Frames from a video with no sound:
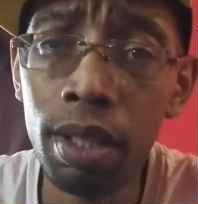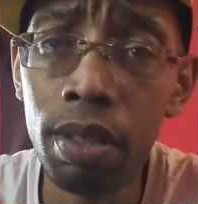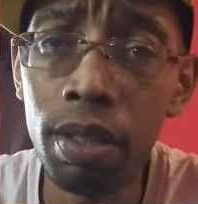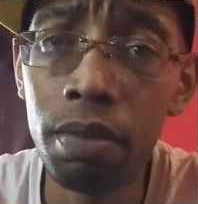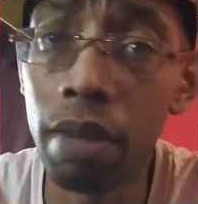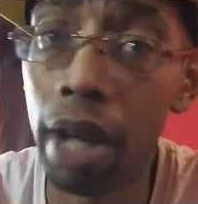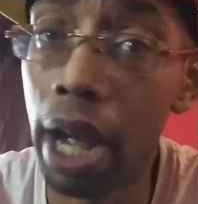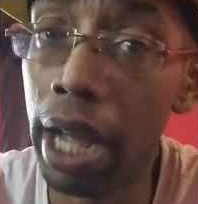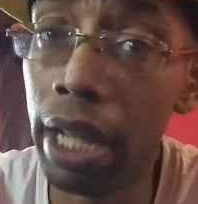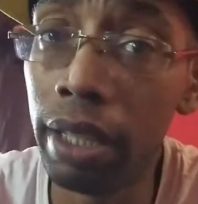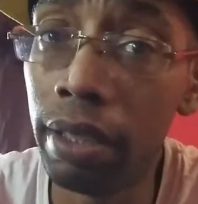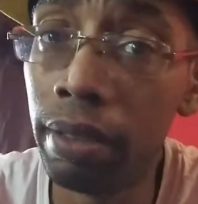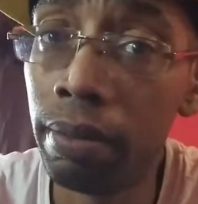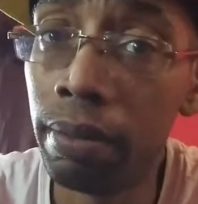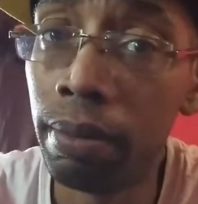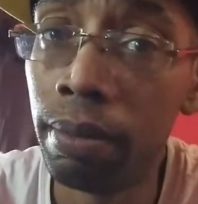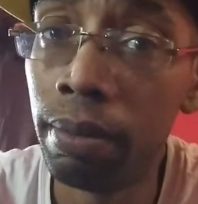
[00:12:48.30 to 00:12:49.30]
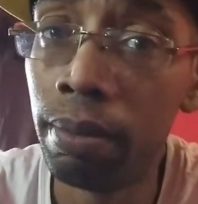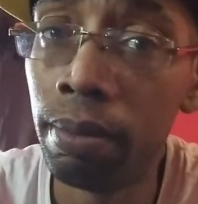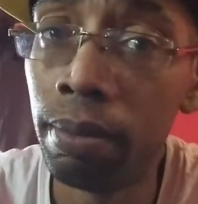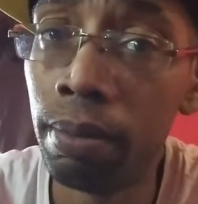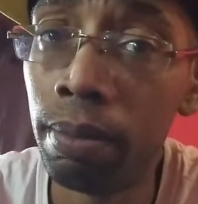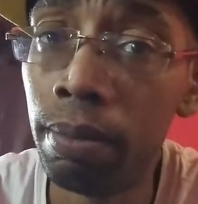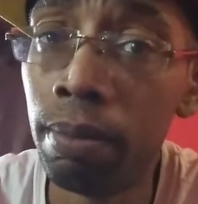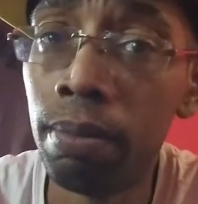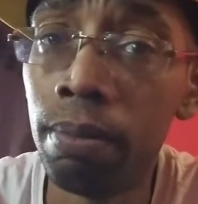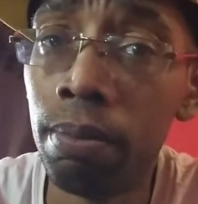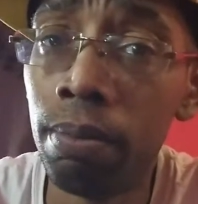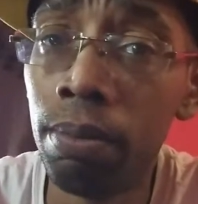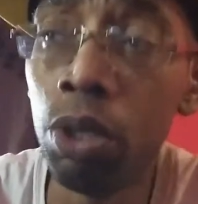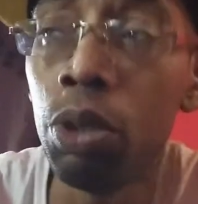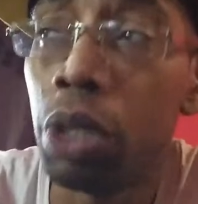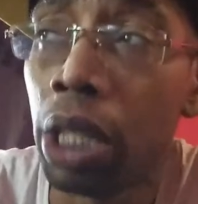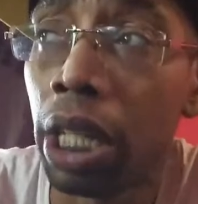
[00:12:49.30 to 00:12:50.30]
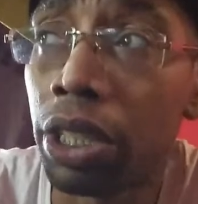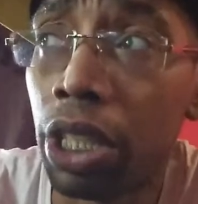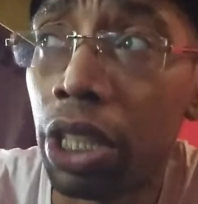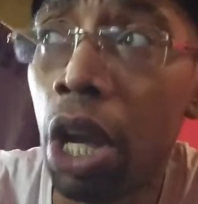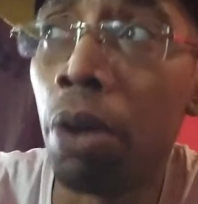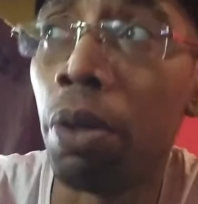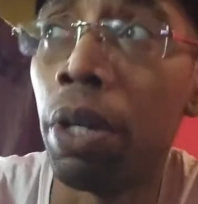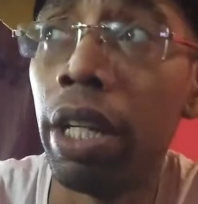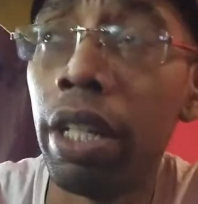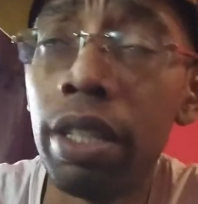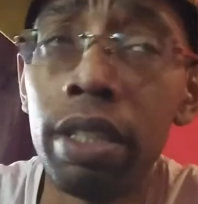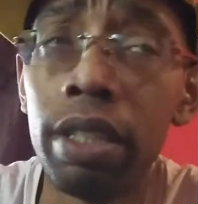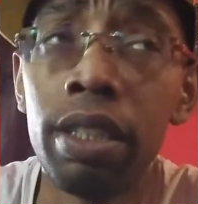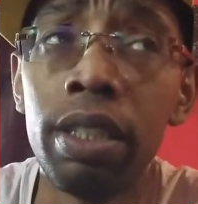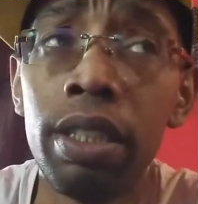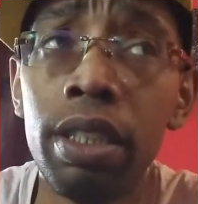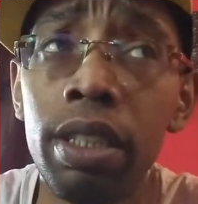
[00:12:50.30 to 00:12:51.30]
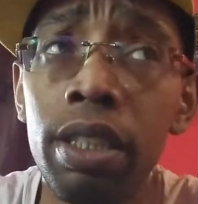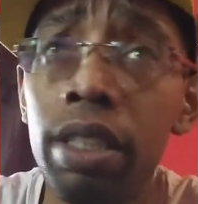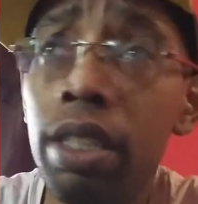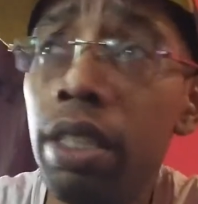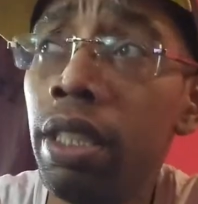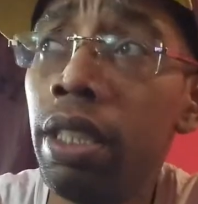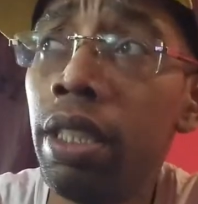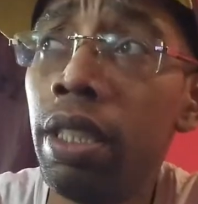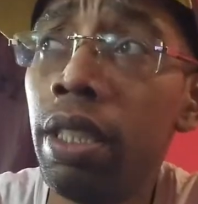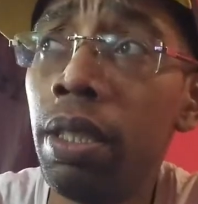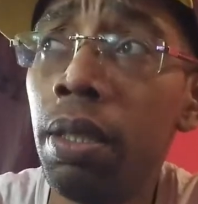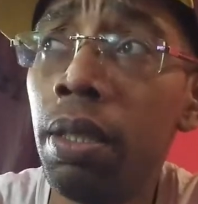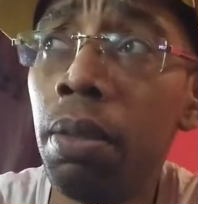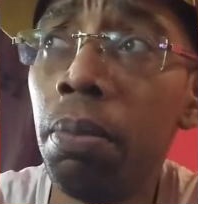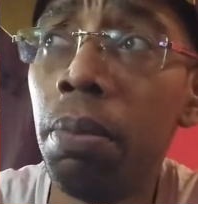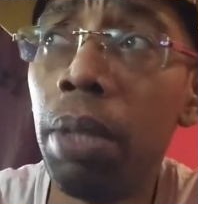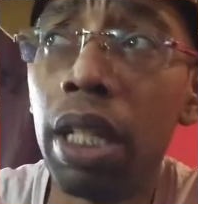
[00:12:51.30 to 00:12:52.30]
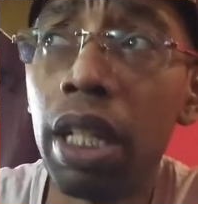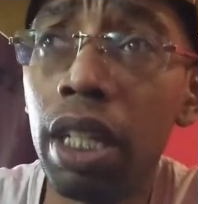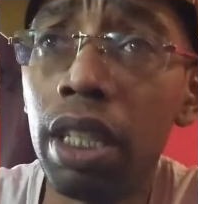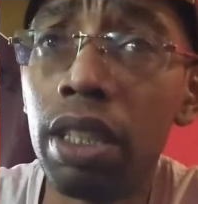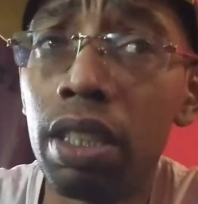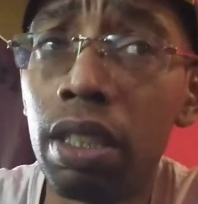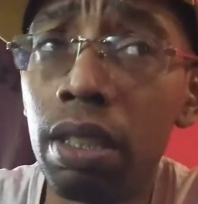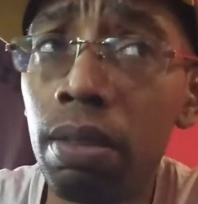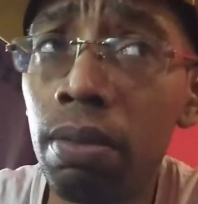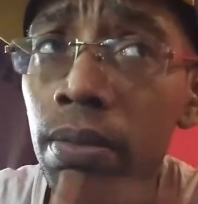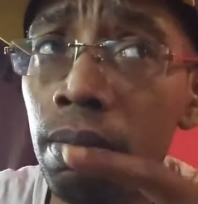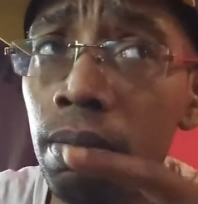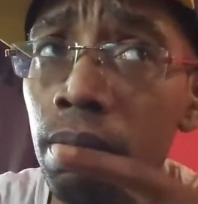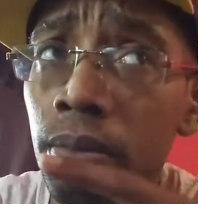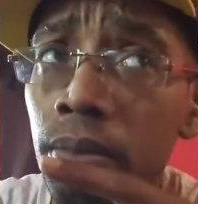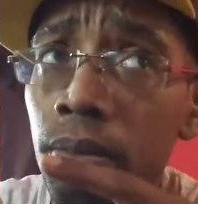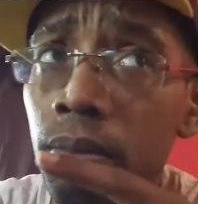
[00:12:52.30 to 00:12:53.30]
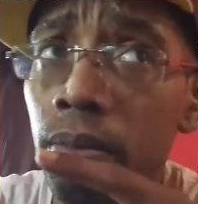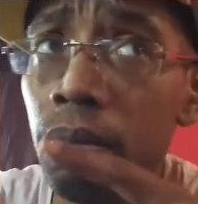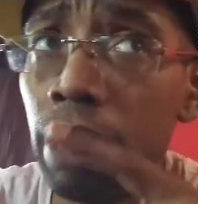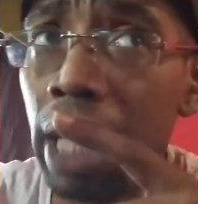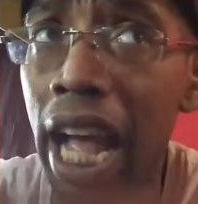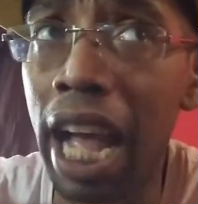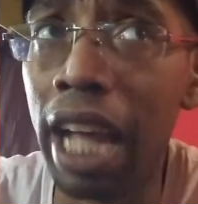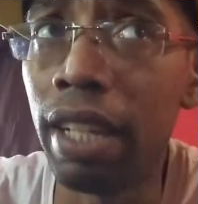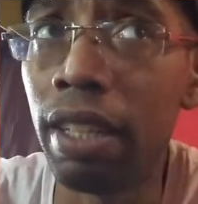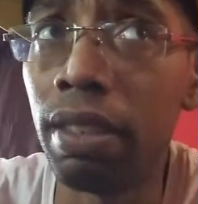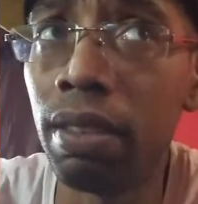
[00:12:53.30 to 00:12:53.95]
Right? You just showed it. Because that